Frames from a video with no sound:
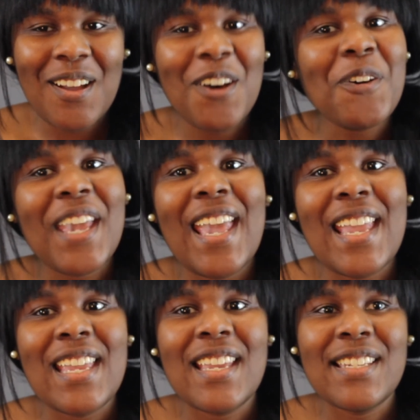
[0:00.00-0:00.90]

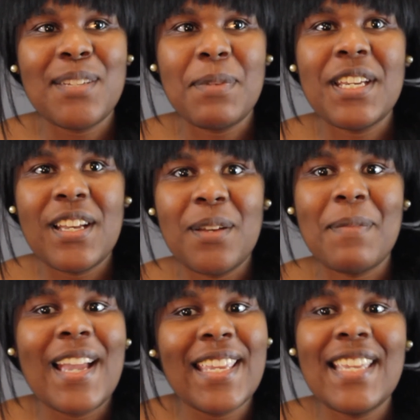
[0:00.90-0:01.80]
okay and to become,
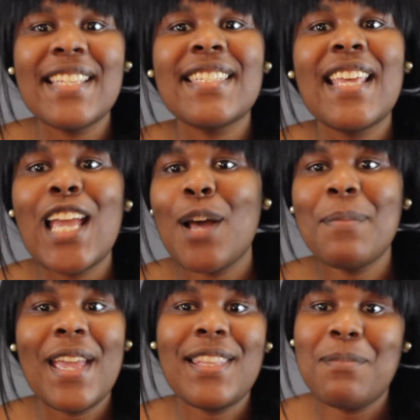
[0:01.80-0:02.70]
I can't say
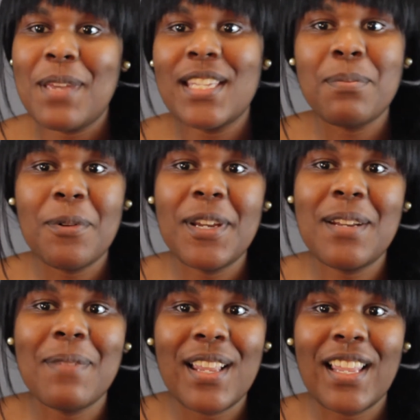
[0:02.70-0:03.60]
I'm at the best point
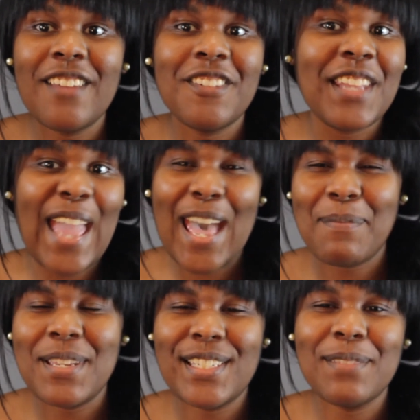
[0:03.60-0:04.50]
in my life or the
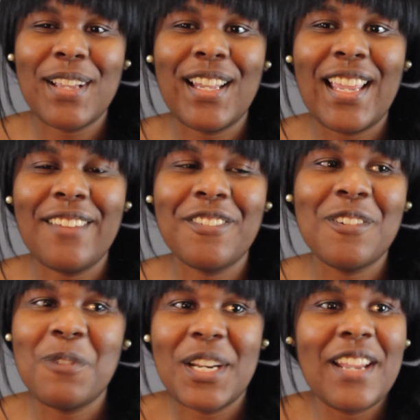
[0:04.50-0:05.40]
happiest in my life or
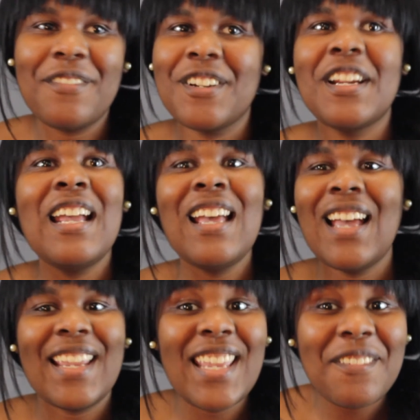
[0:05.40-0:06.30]
whatever.
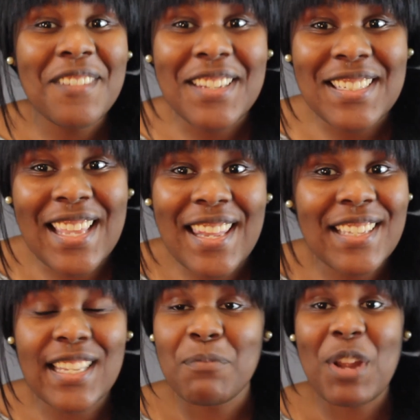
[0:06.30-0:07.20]
I can't really say that
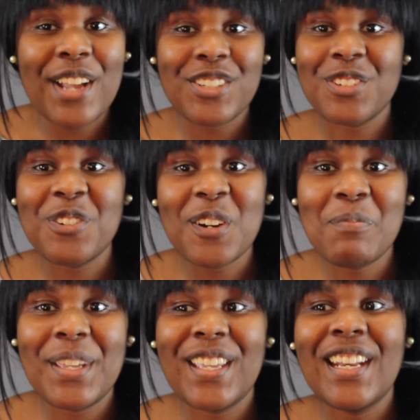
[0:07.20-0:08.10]
because I'm not sure,
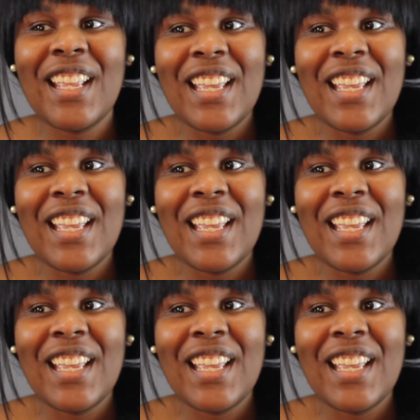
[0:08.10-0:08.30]
but